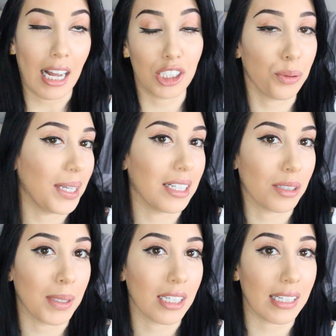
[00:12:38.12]
not tweet
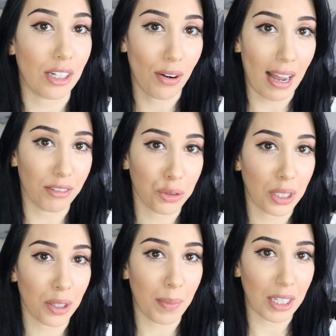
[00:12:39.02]
it to me because I don't have
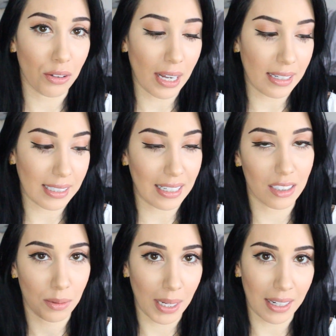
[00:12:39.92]
Twitter, but you can
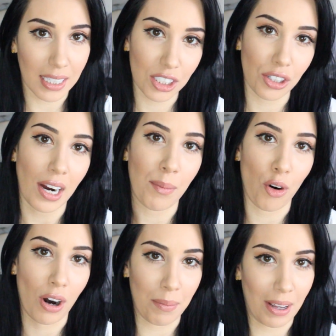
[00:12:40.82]
send it to me on
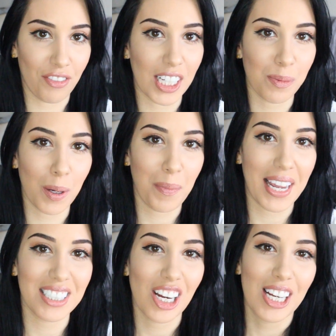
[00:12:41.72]
Instagram or on my Facebook
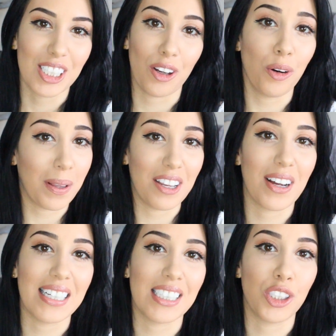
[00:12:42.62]
page. So I hope that
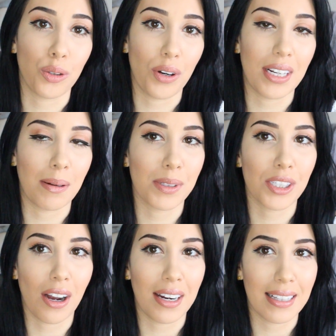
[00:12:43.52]
you guys enjoyed. I'm
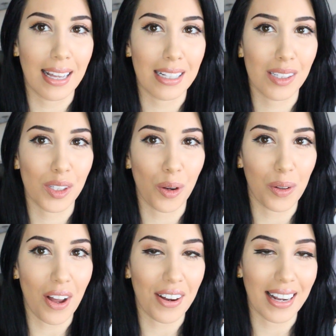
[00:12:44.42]
sorry that it's
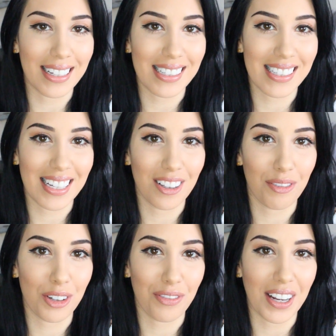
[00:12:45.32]
so long. I can see in
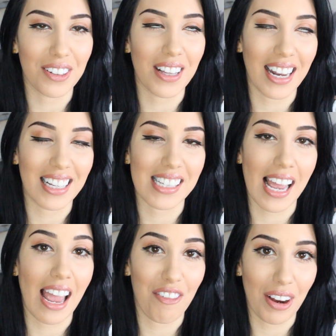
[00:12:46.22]
the viewfinder that
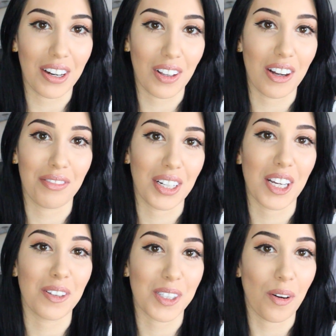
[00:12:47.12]
is a very long
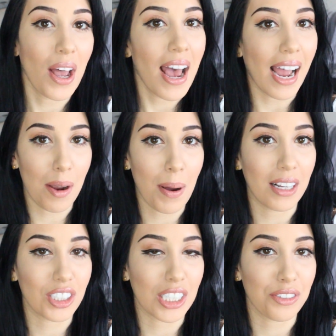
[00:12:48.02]
video. So I
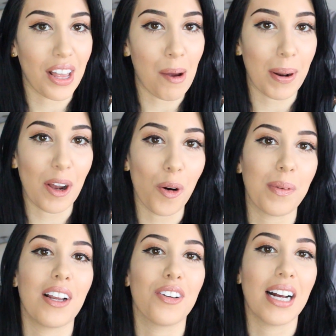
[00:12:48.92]
apologize for that, but I
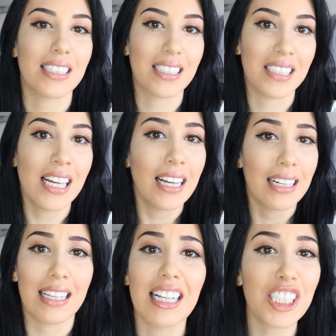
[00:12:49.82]
hope that you got to
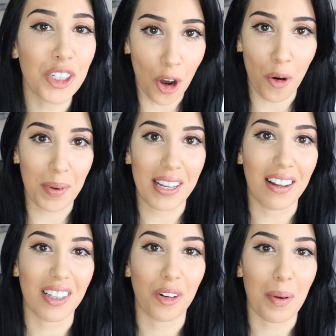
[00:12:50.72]
get to know
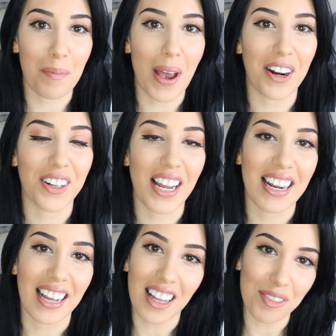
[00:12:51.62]
me a little bit better.
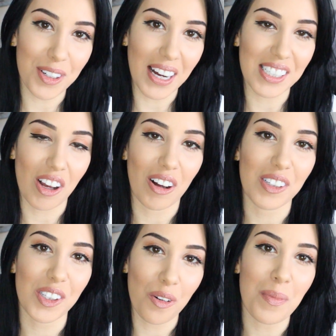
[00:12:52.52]
And I love you guys
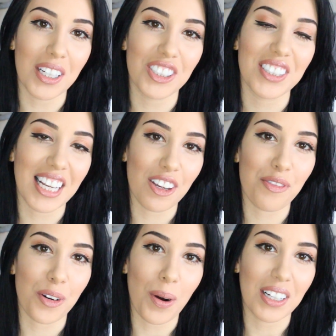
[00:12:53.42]
all so much. Thank
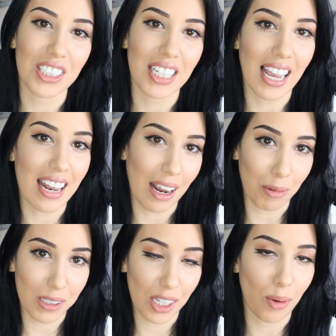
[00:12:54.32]
you for watching, and I
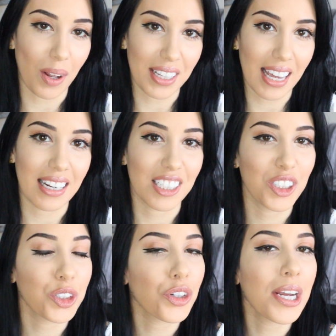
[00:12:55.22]
will see you all again
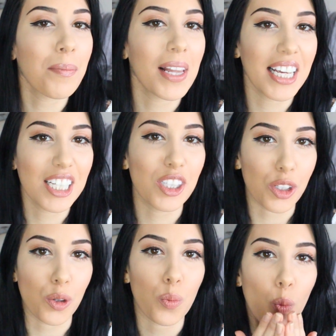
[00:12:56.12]
extremely
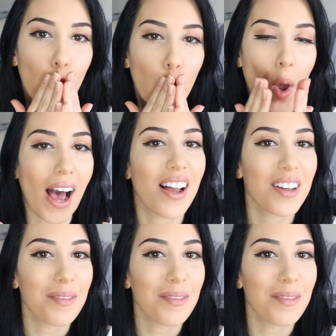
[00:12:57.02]
soon. Mwah.